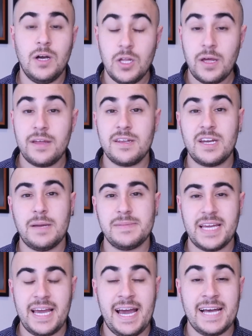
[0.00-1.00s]
A lot of the
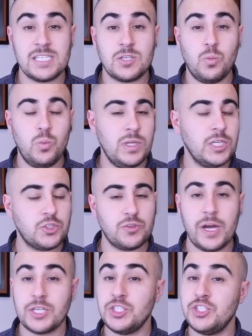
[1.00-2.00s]
times I get asked, will
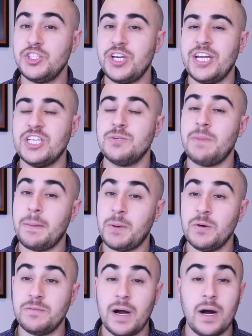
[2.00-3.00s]
extractions change my
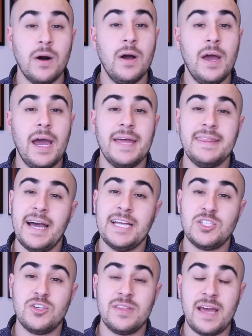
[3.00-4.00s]
profile? And the
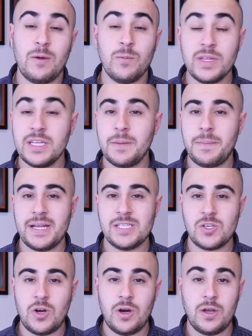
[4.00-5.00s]
answer to that really
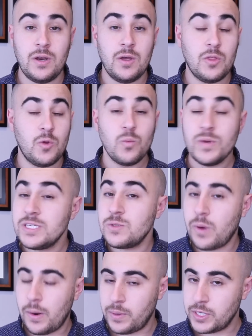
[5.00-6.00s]
depends on the
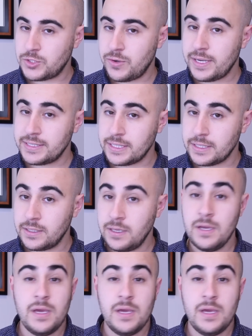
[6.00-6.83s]
reason why we're extracting.